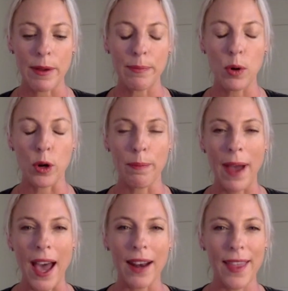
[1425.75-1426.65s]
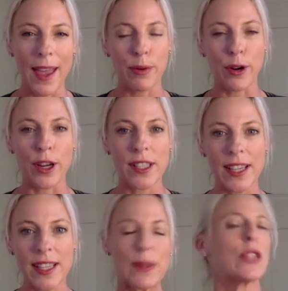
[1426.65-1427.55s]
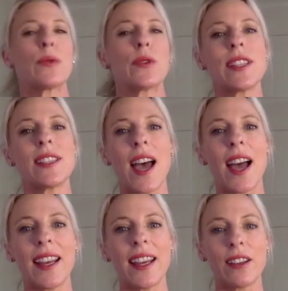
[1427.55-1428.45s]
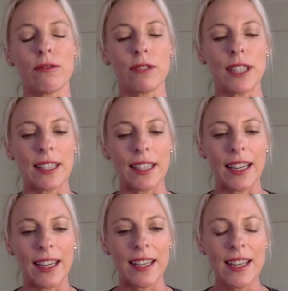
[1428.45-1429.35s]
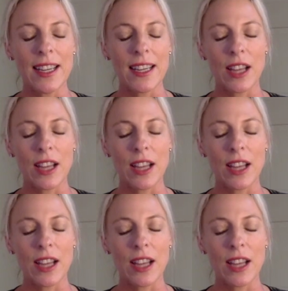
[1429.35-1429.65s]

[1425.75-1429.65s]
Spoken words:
important part of that process, which was starting really,